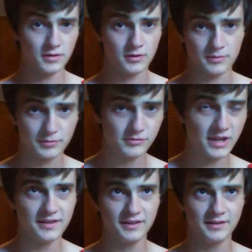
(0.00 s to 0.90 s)
You know,
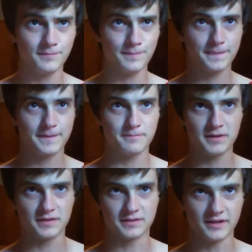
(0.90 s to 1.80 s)
pretending to
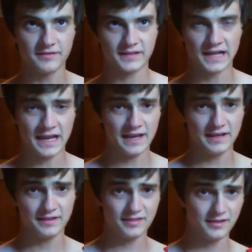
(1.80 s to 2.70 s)
be the tough
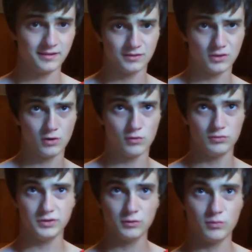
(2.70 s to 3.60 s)
guy and thinking the
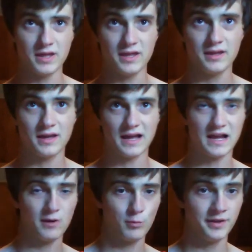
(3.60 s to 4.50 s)
only way
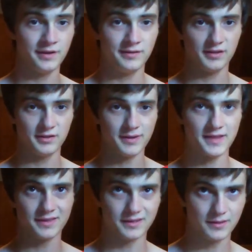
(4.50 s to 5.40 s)
I win is
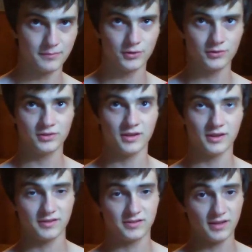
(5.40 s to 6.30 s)
by the numbers
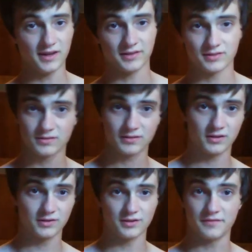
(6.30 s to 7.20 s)
sucks,
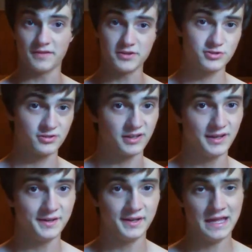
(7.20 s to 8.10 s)
because
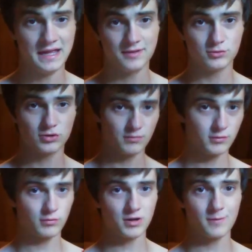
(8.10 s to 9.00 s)
eventually
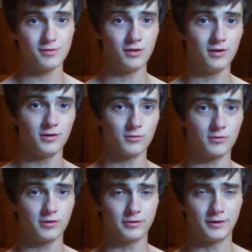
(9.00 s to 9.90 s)
someone will come along
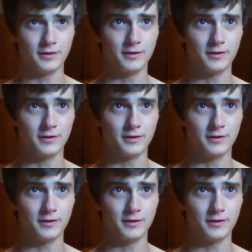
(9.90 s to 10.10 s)
with